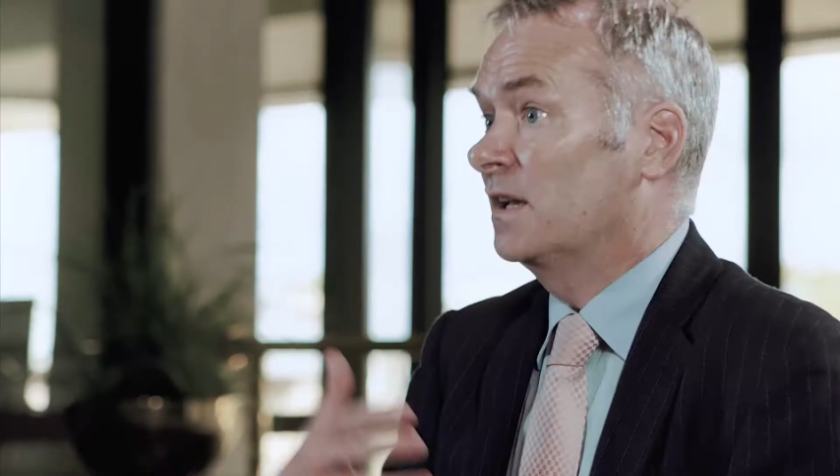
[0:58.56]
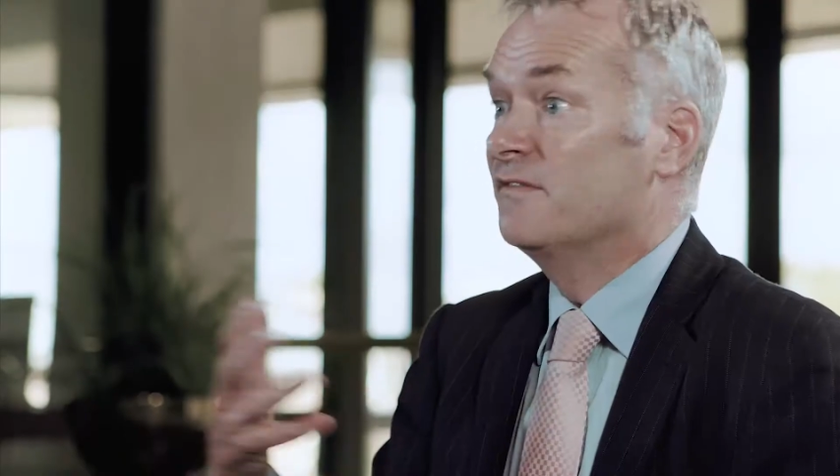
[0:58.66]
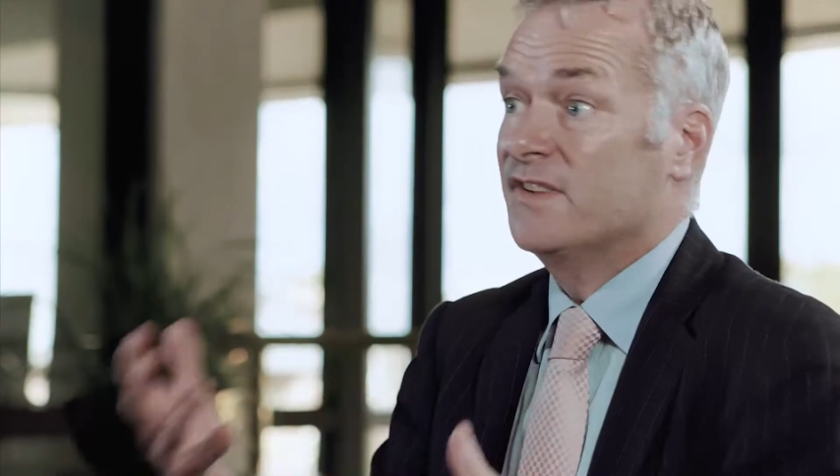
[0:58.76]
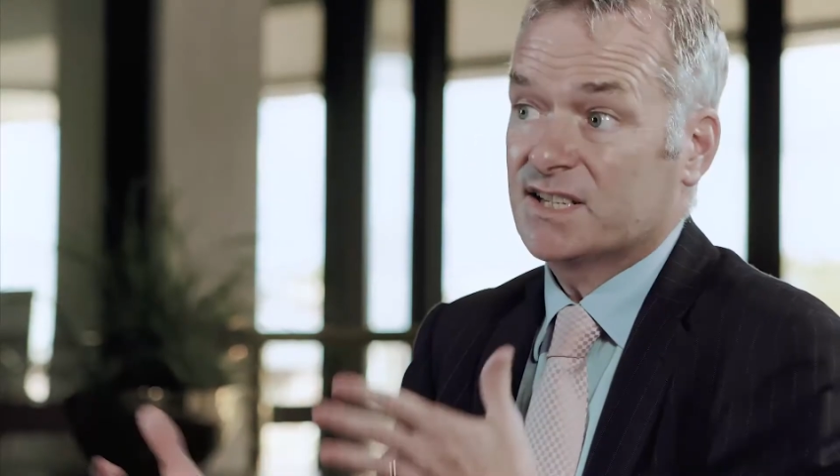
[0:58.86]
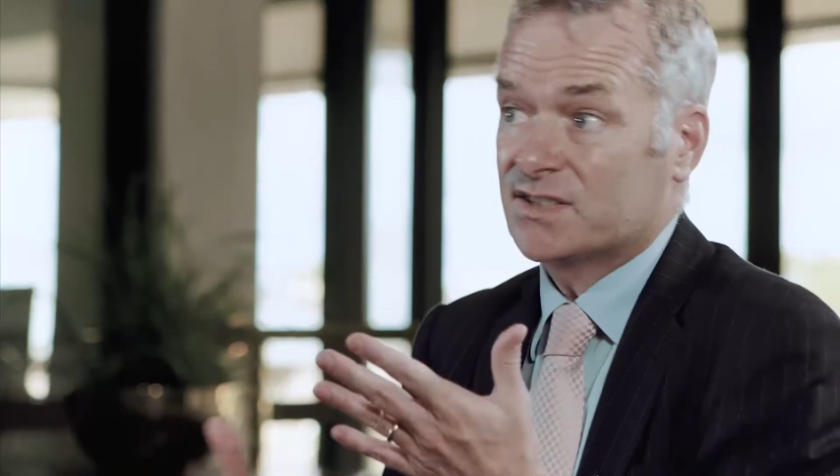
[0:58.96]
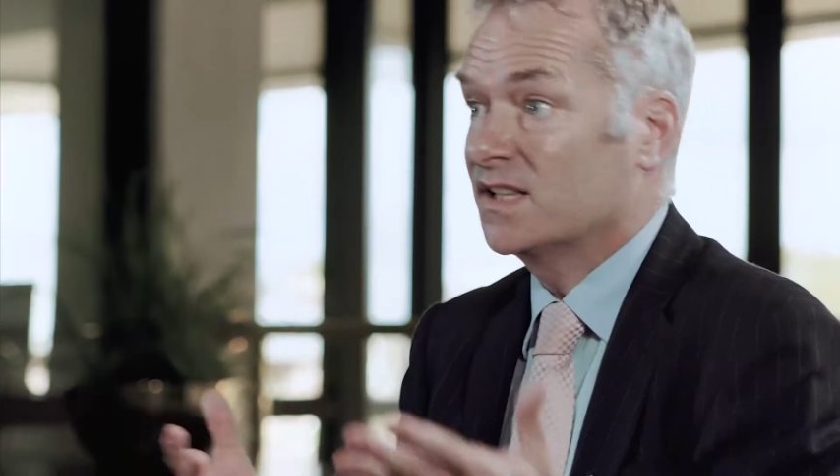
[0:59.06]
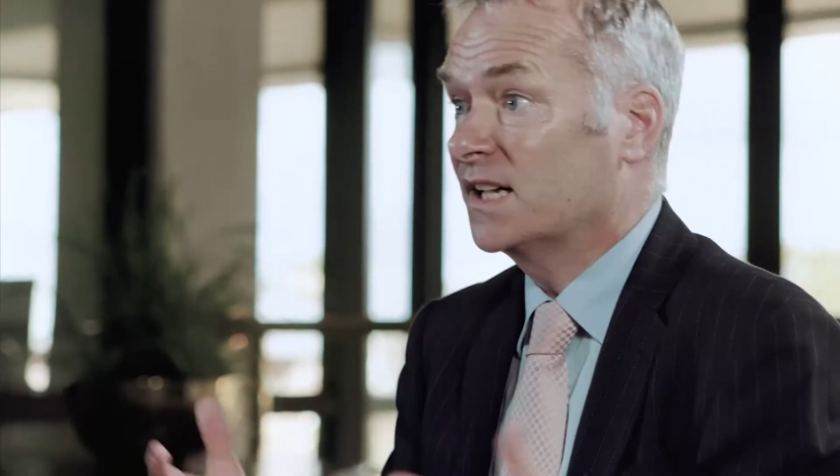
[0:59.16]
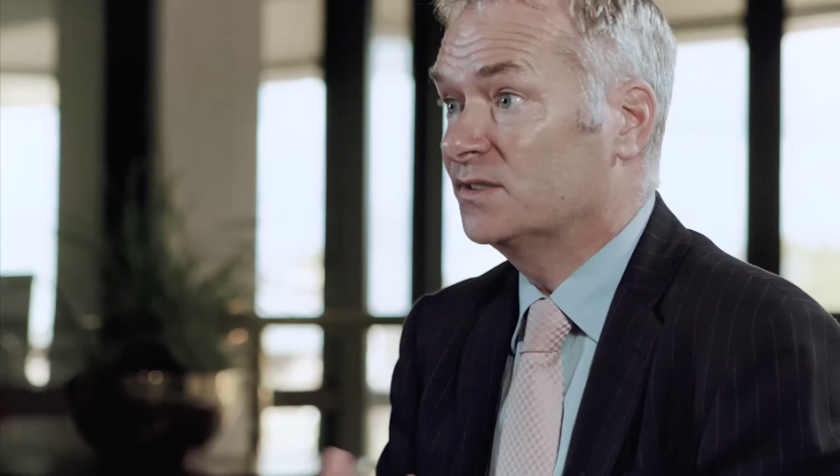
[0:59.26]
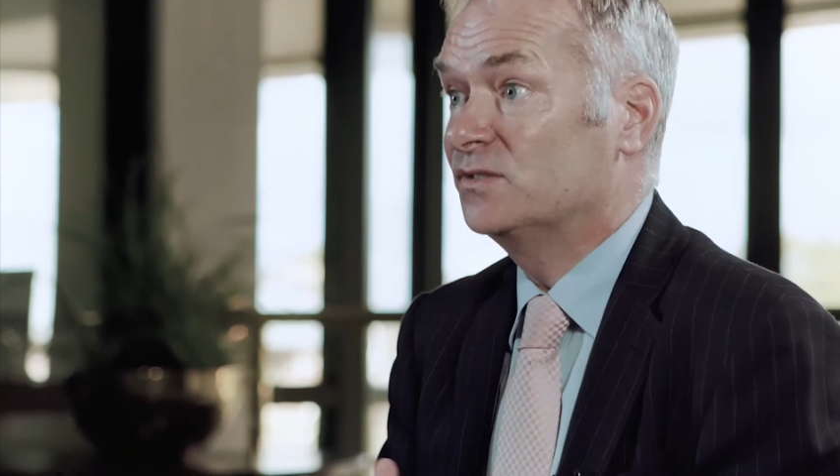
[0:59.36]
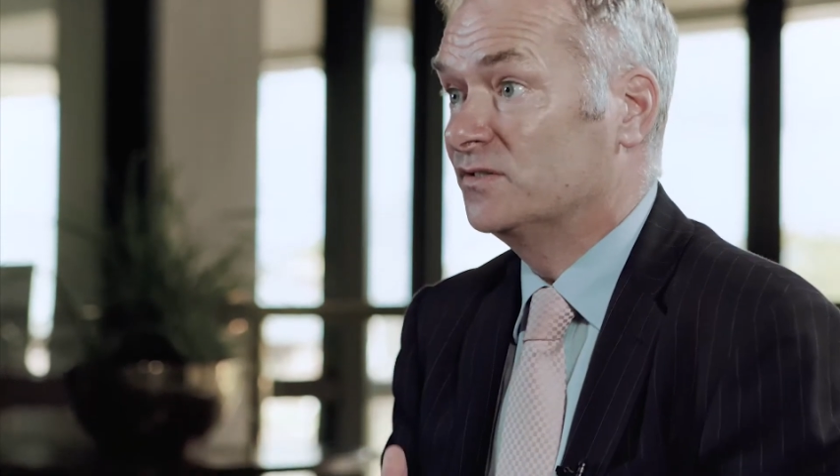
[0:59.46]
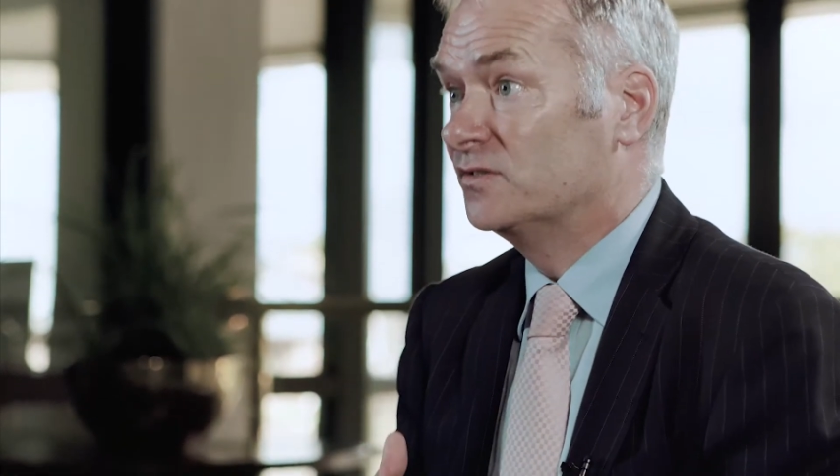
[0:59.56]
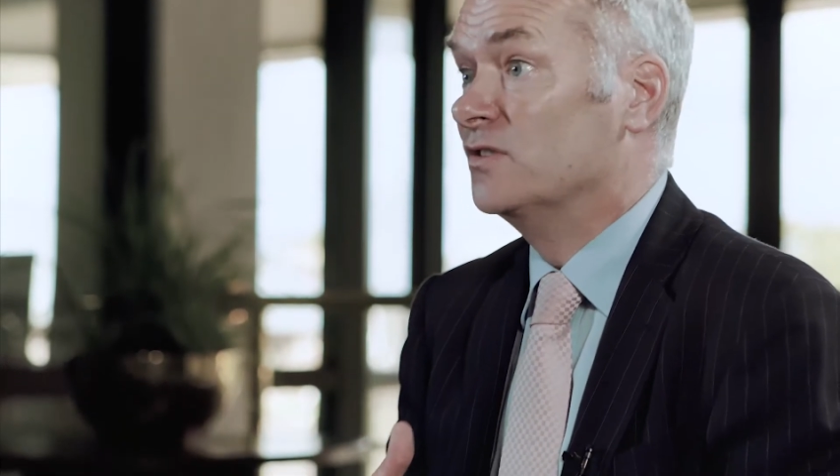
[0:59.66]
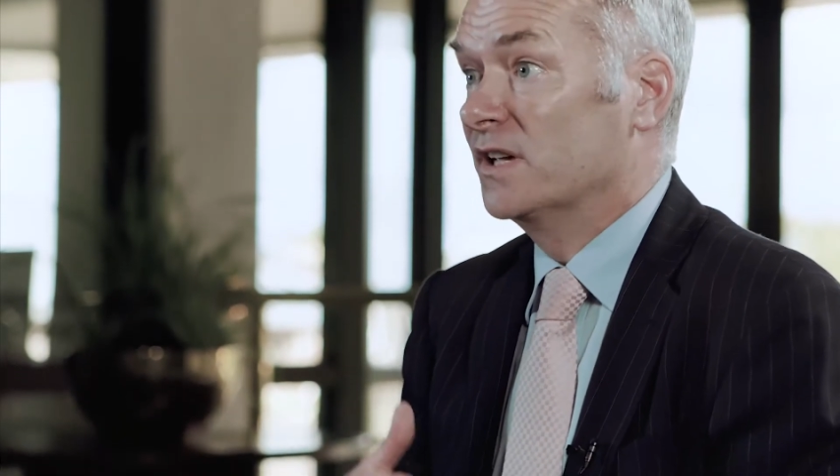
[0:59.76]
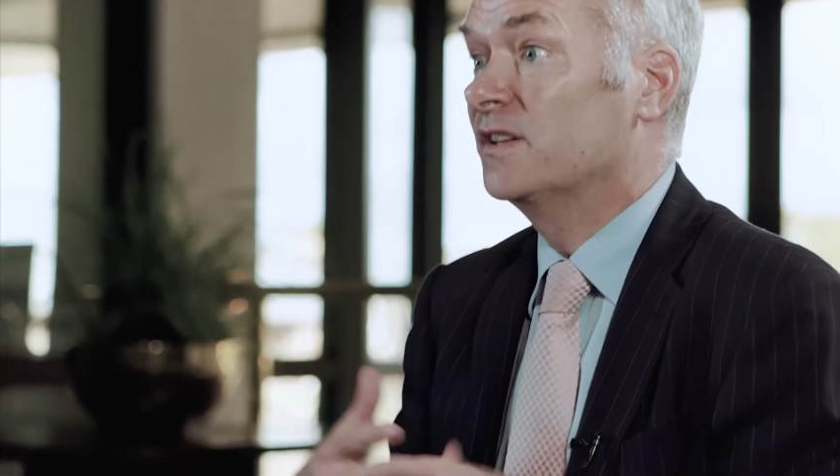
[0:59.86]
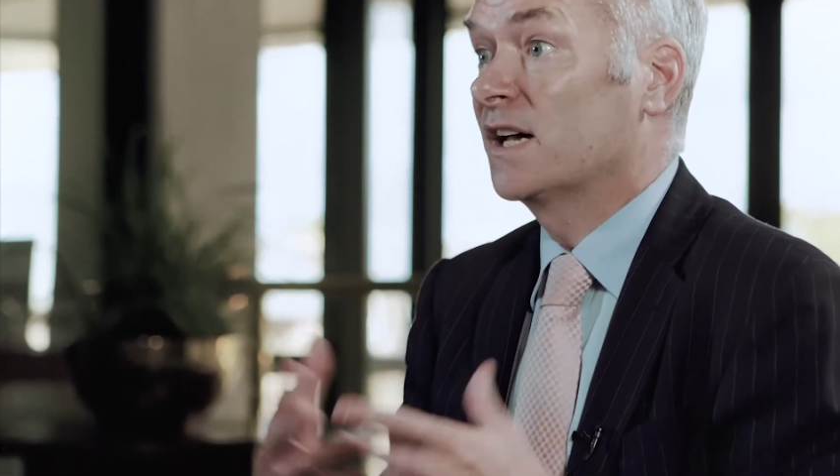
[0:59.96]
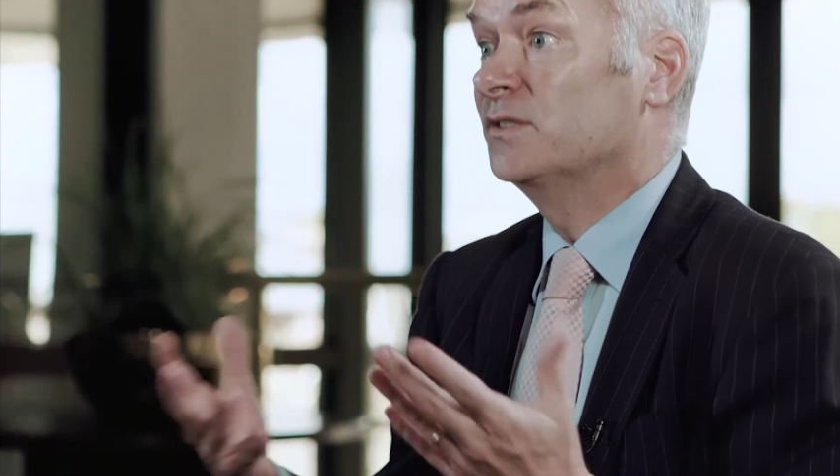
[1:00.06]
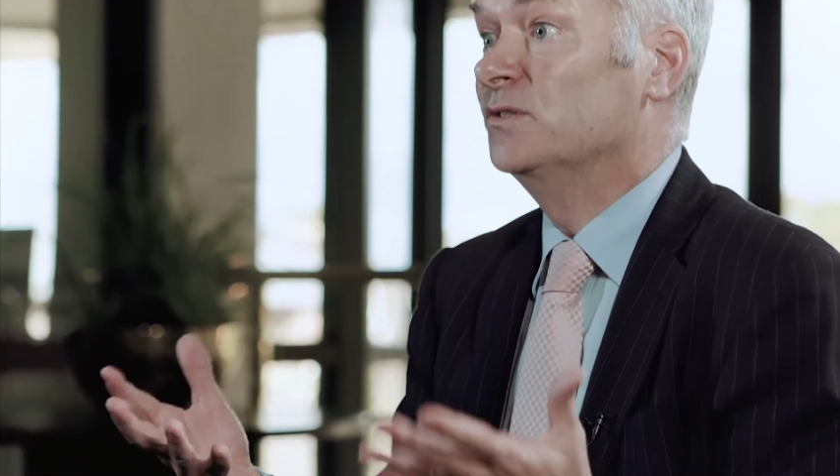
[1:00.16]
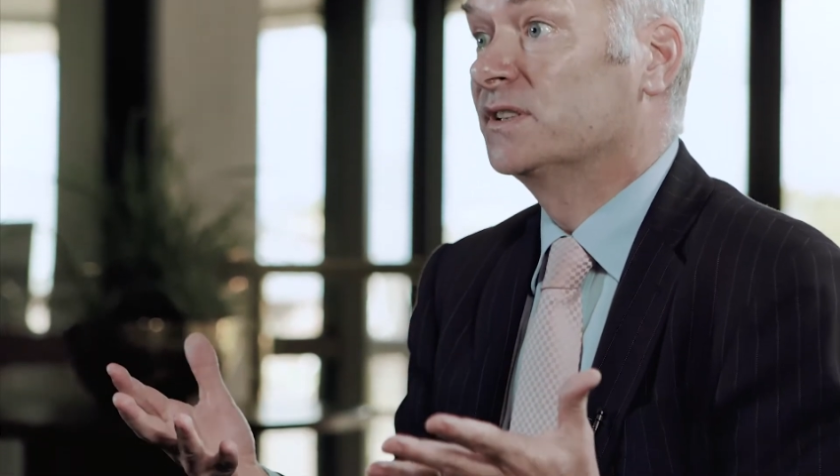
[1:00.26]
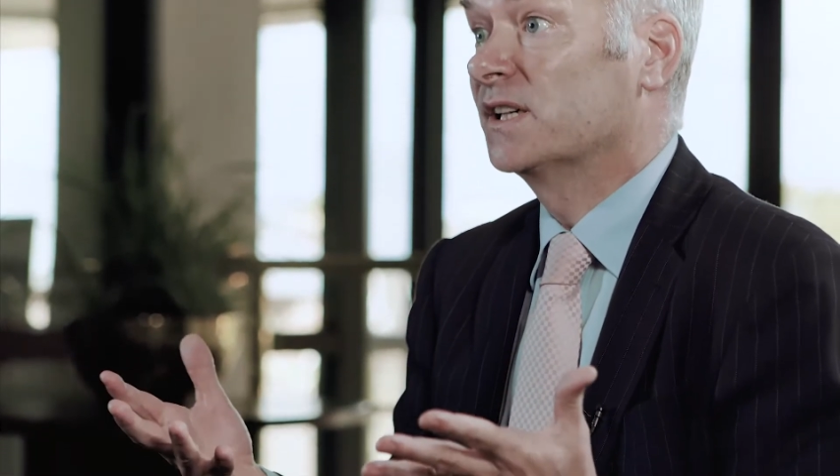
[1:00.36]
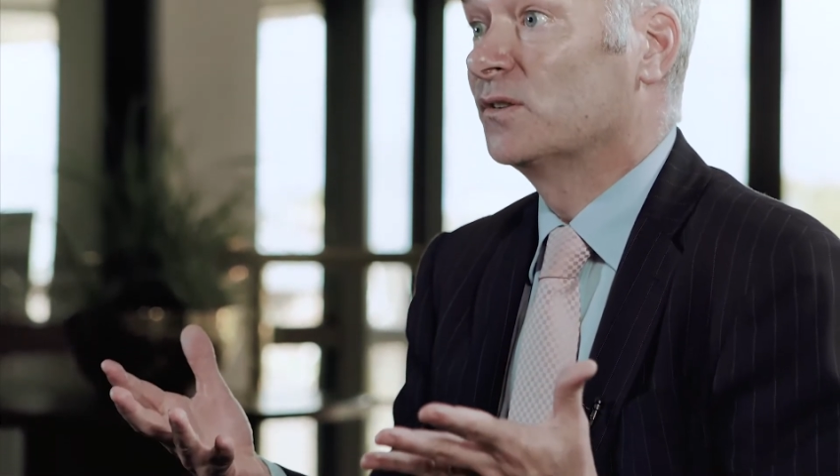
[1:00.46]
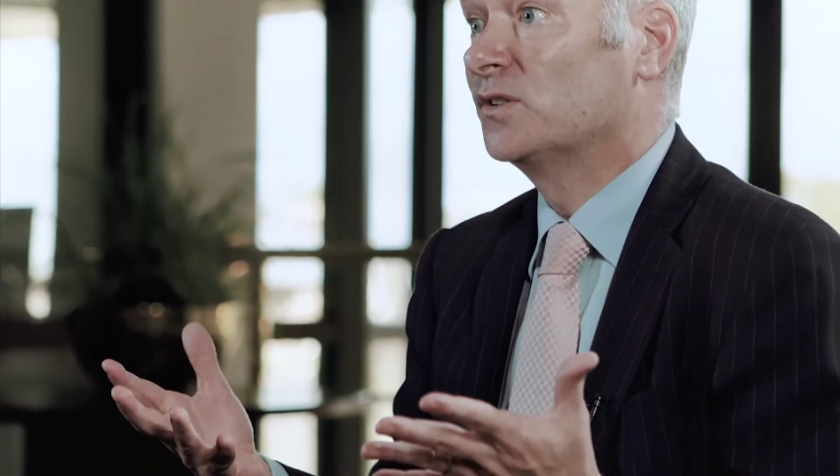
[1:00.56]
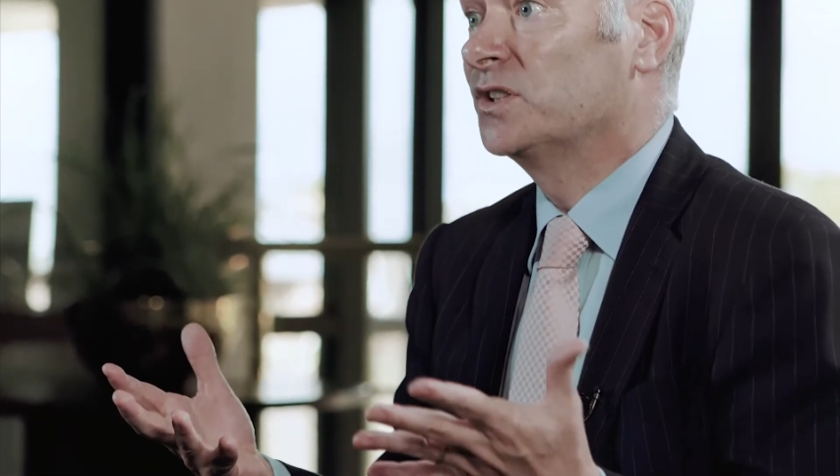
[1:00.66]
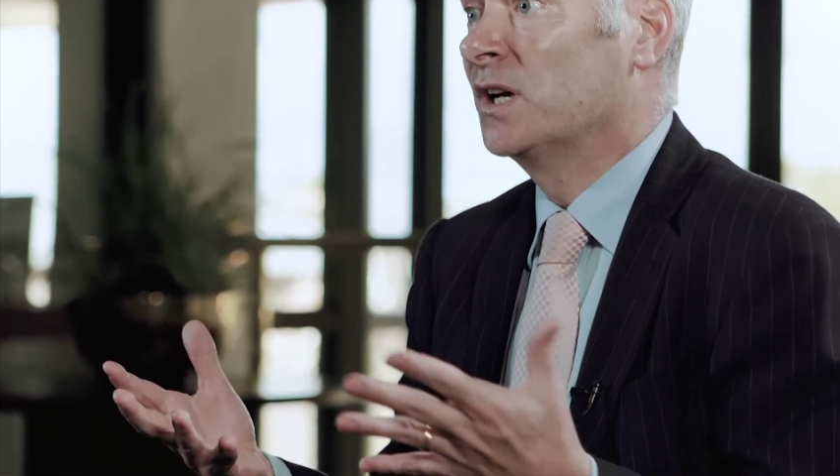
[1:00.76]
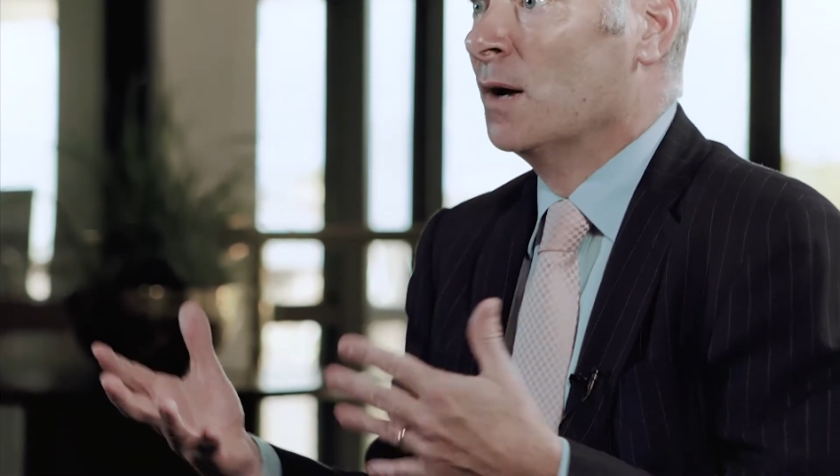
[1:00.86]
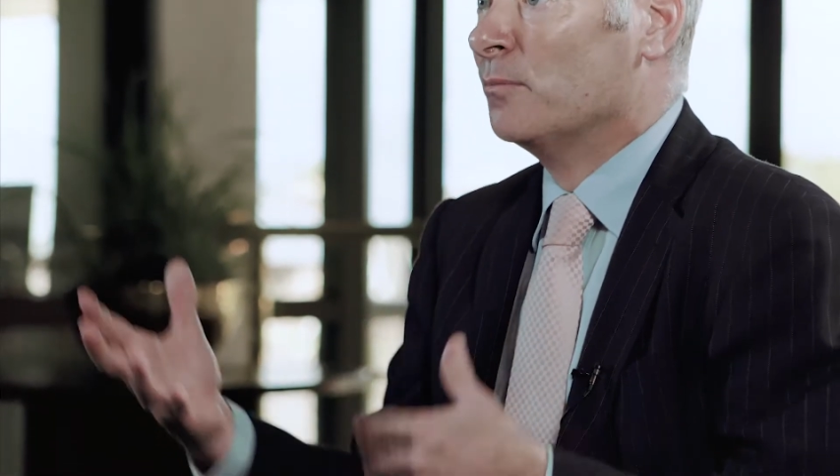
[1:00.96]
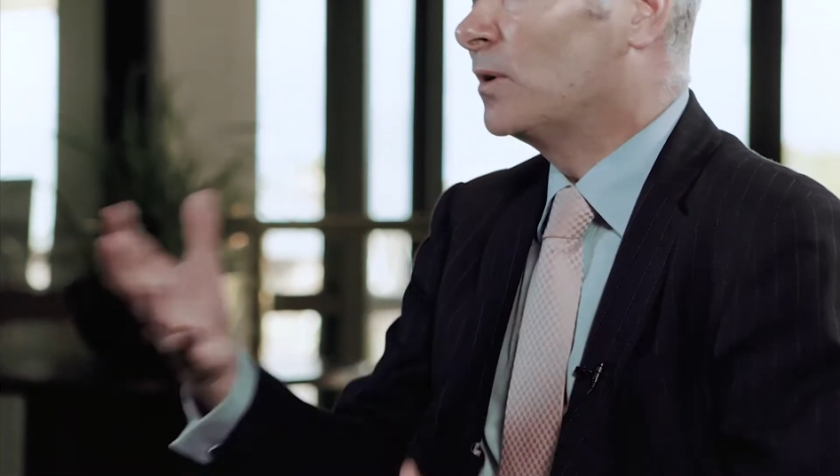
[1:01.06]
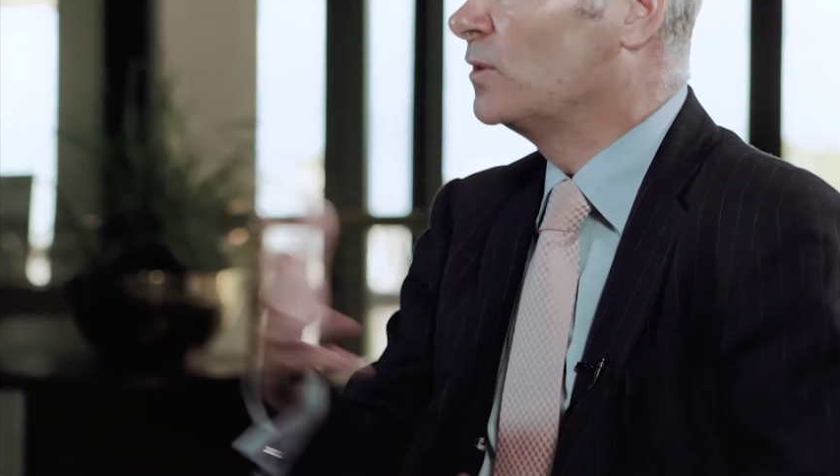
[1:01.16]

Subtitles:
invest in that new technology, but